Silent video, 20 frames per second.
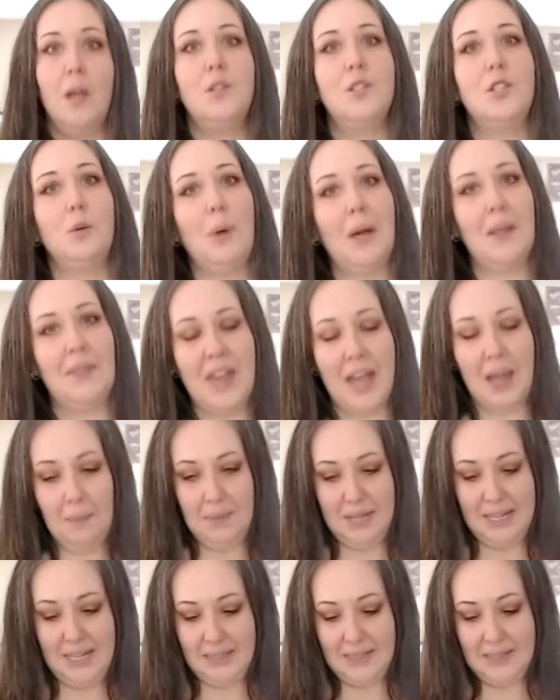So what that
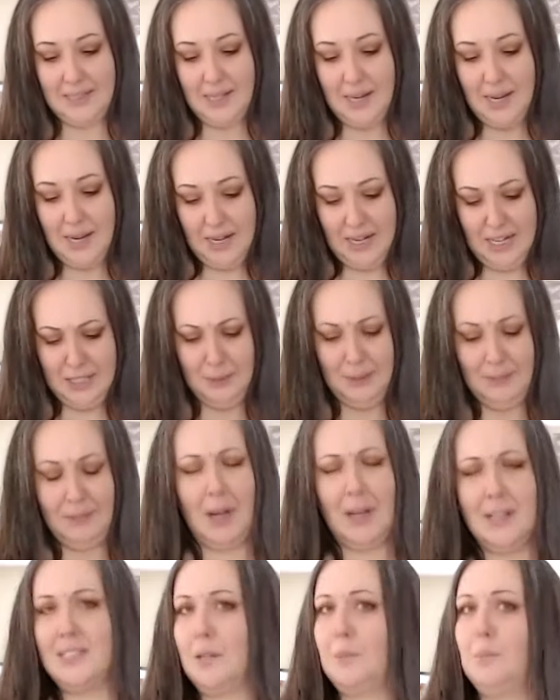means is we've
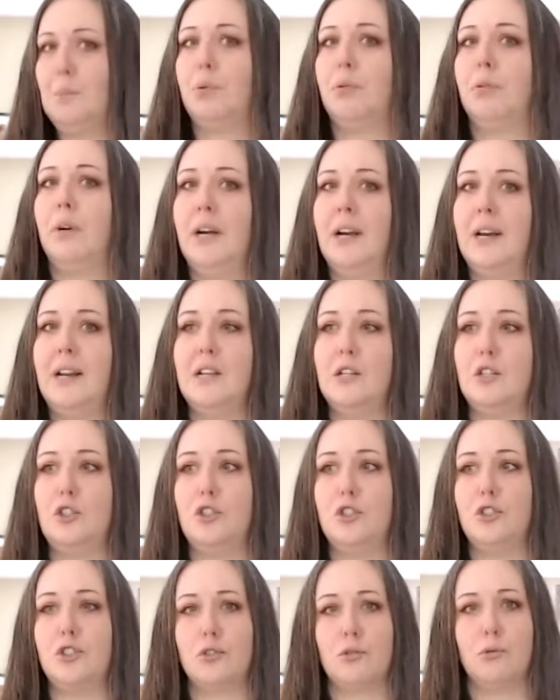got some pretty
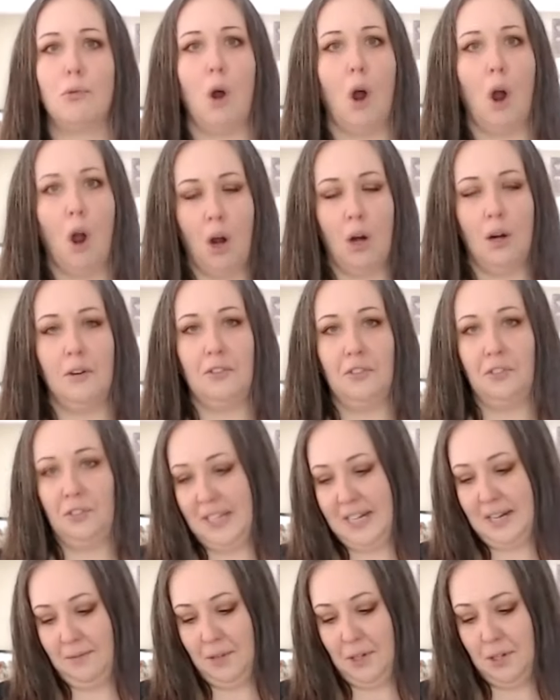strong
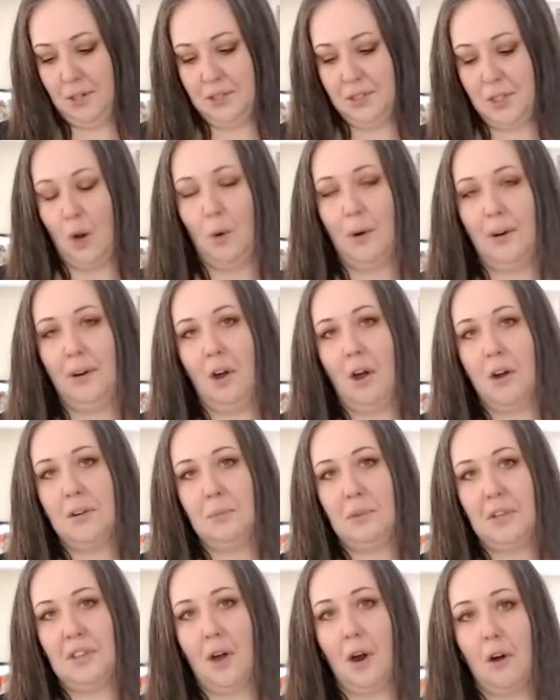flavors going
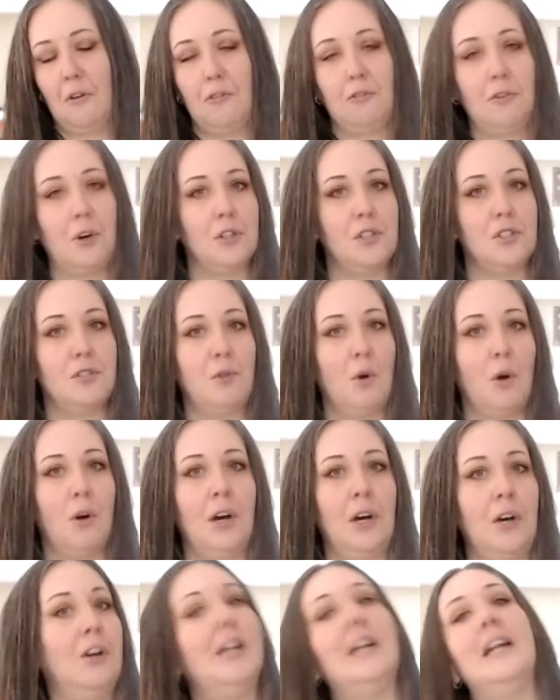on with our first four
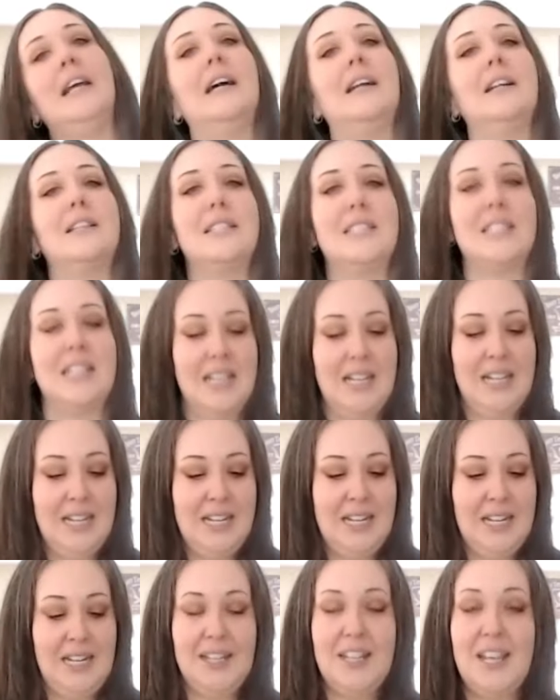ingredients.
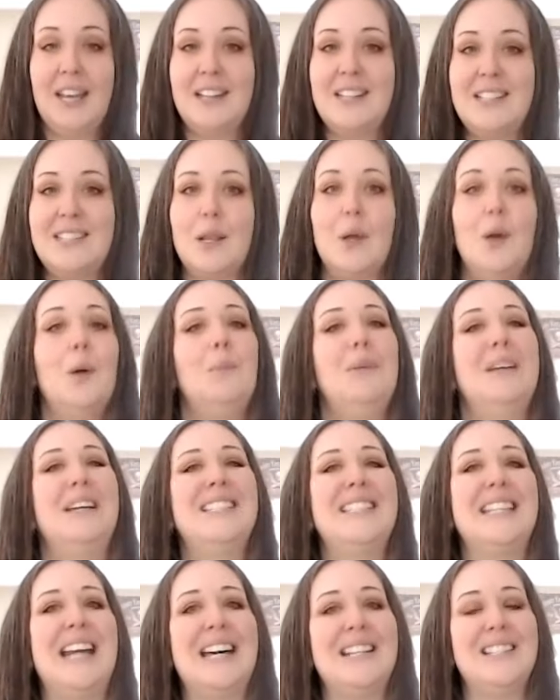This,
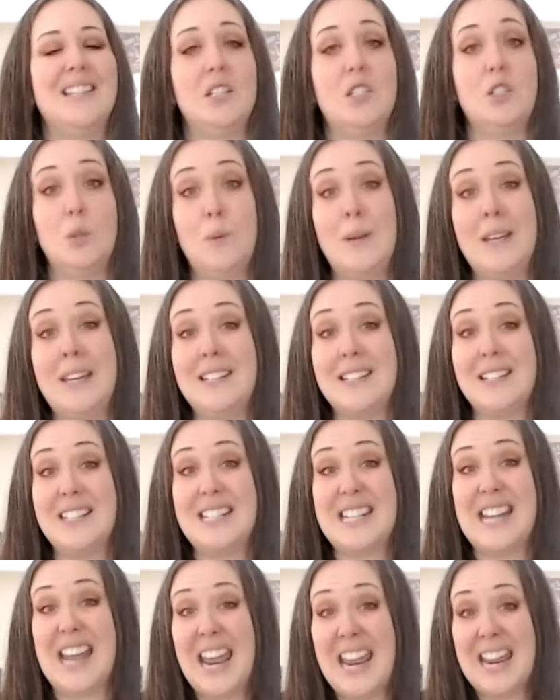because it has a sweet
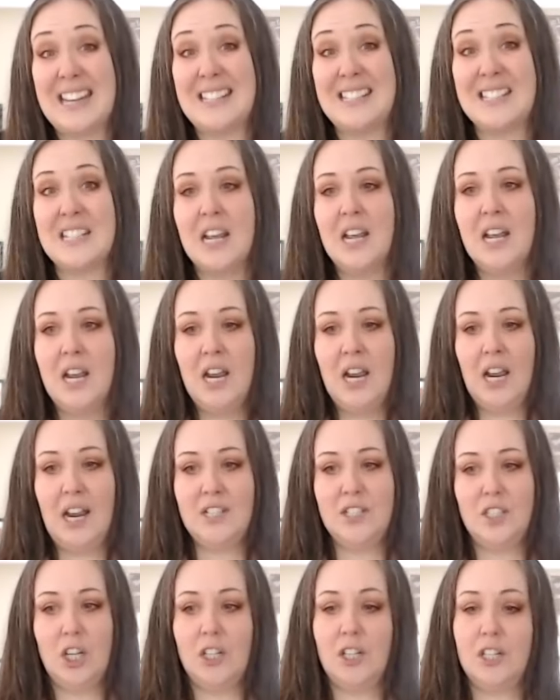taste,
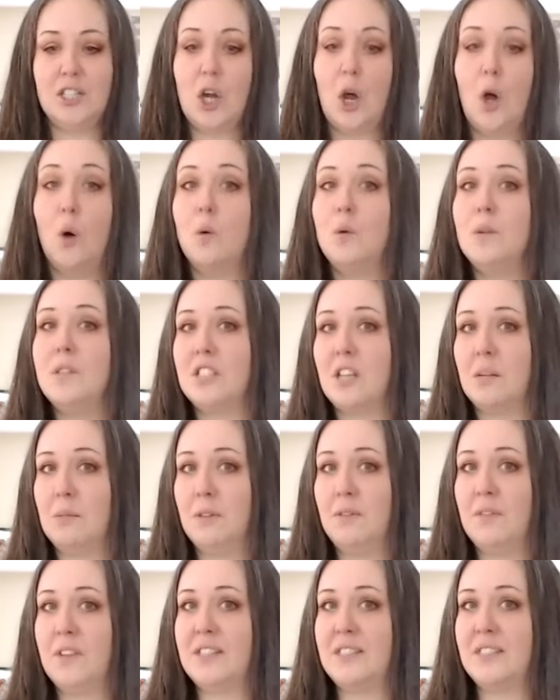is going to tone some
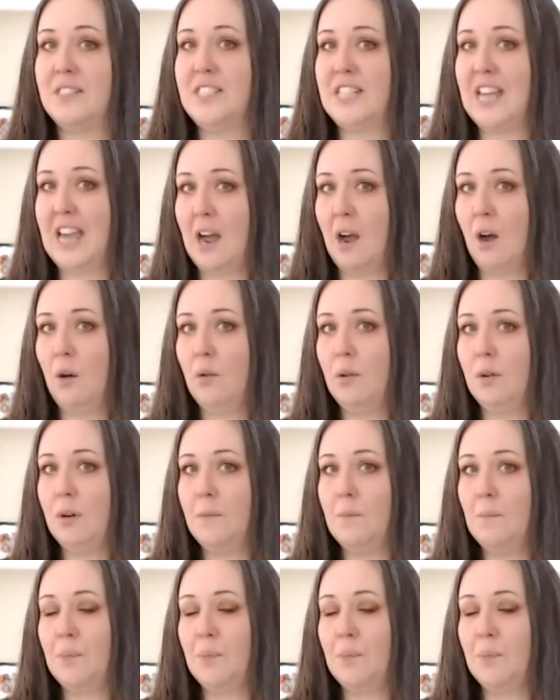of this down,